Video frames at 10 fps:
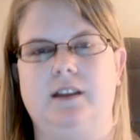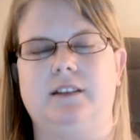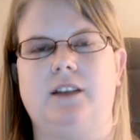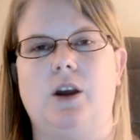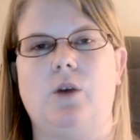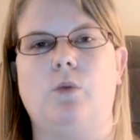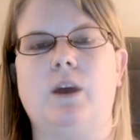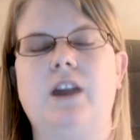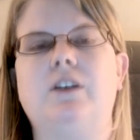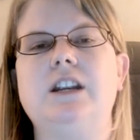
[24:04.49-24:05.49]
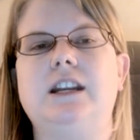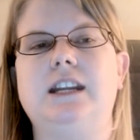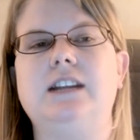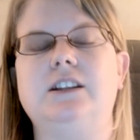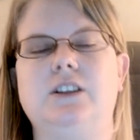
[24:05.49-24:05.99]
So whatever you
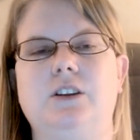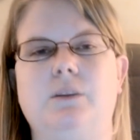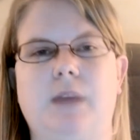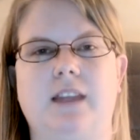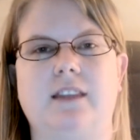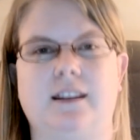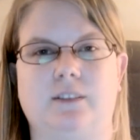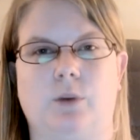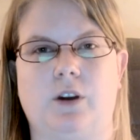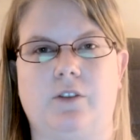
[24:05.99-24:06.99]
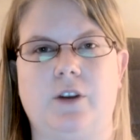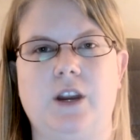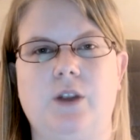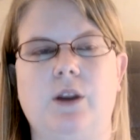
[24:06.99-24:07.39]
need to do to make things work for you,